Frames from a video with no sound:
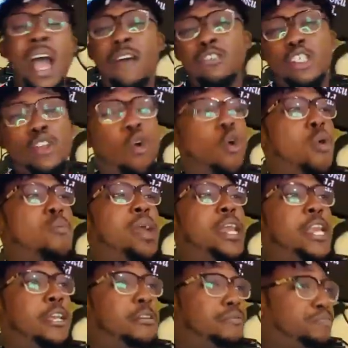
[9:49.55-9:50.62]
We have
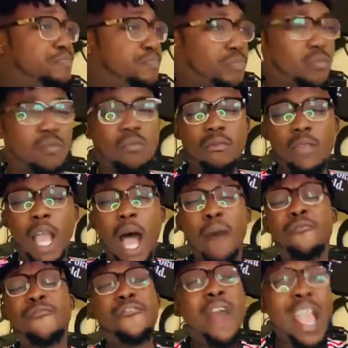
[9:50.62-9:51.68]
so many
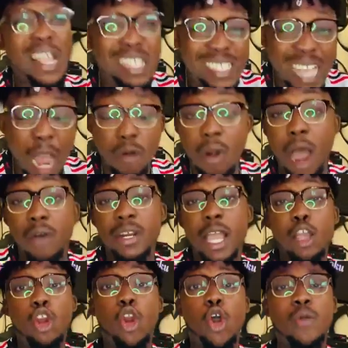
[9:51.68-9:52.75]
friends
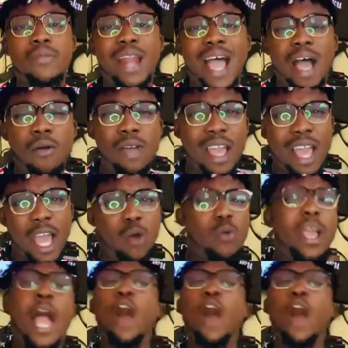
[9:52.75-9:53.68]
around the globe now,